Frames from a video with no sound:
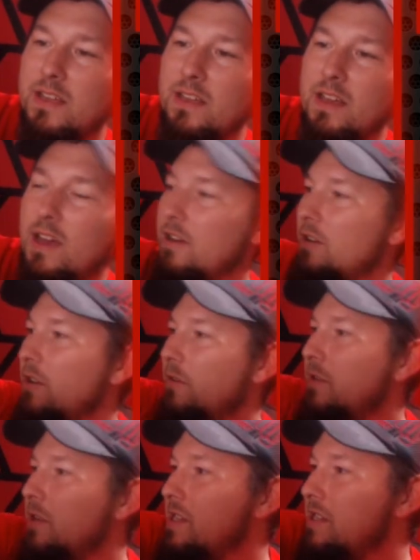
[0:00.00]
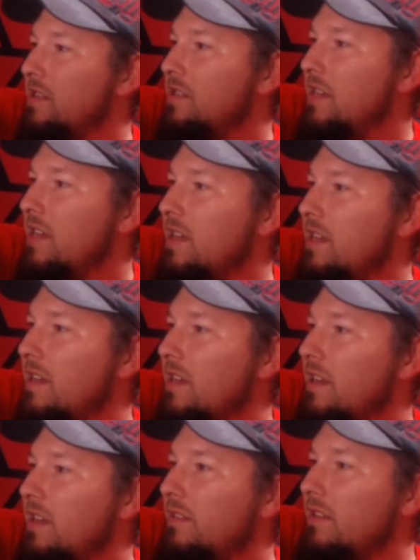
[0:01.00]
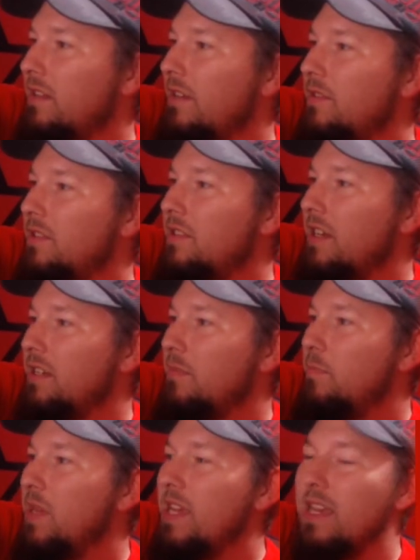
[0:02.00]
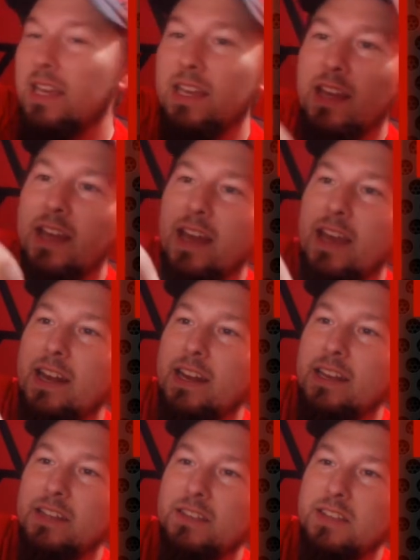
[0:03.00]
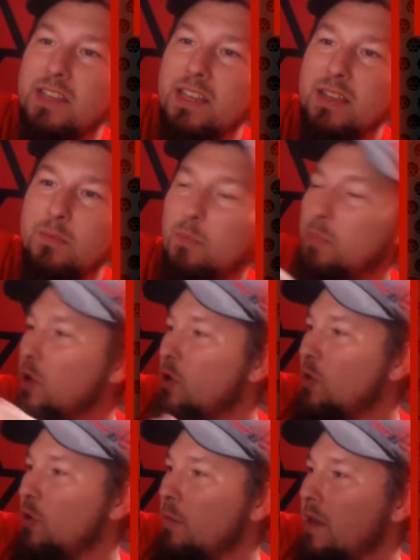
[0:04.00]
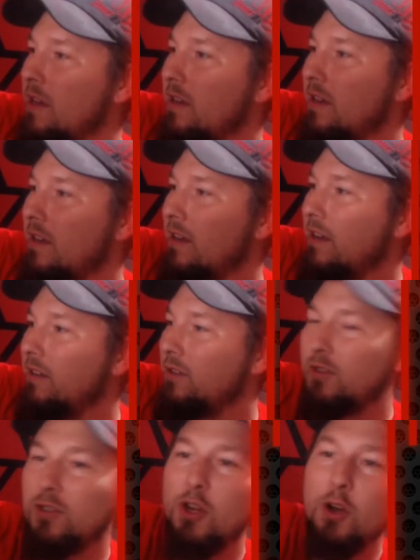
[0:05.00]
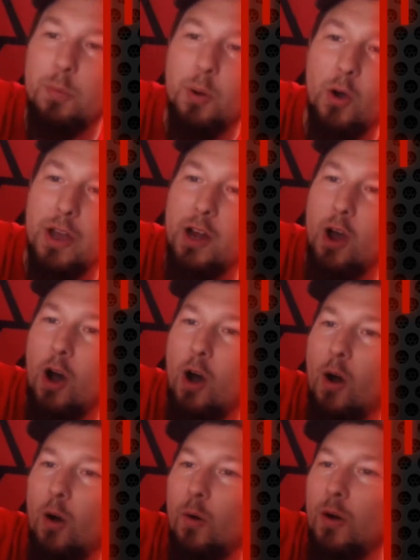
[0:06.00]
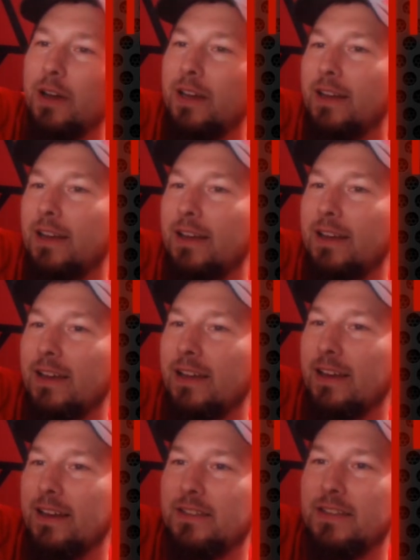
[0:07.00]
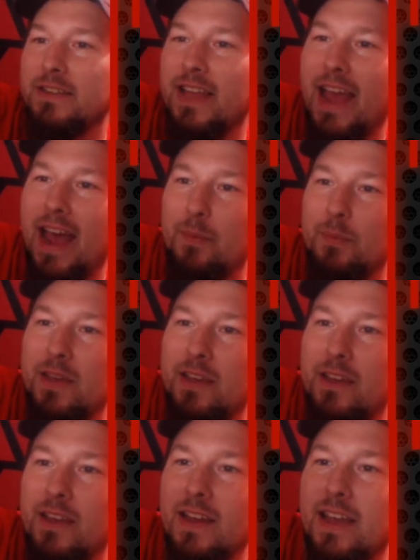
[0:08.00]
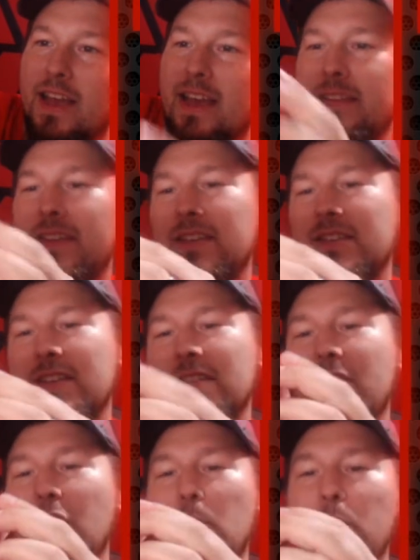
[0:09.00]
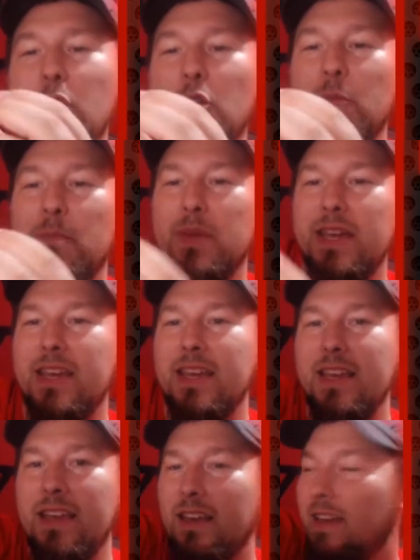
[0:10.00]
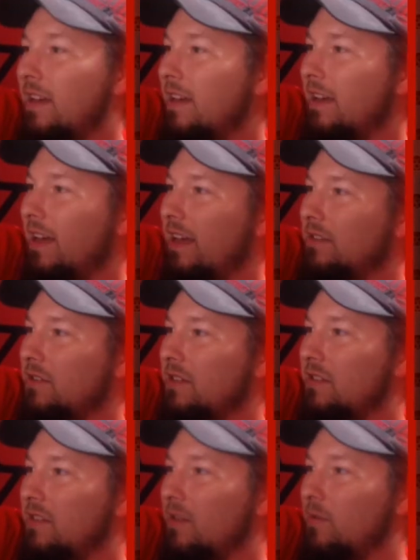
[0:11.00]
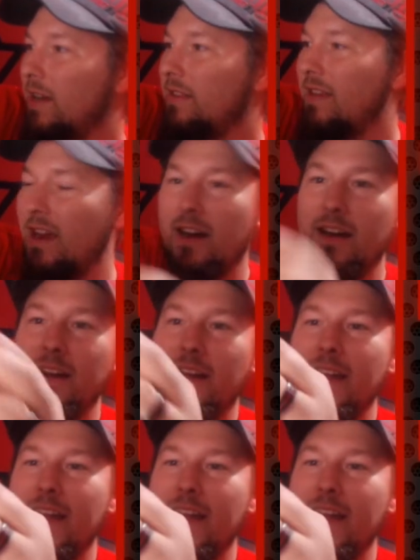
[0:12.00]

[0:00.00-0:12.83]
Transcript: I don't know if you can see. It's a level 6 bee, and it is the Boom 2.0. It says happy, and this is the boom bee, as you can see right there.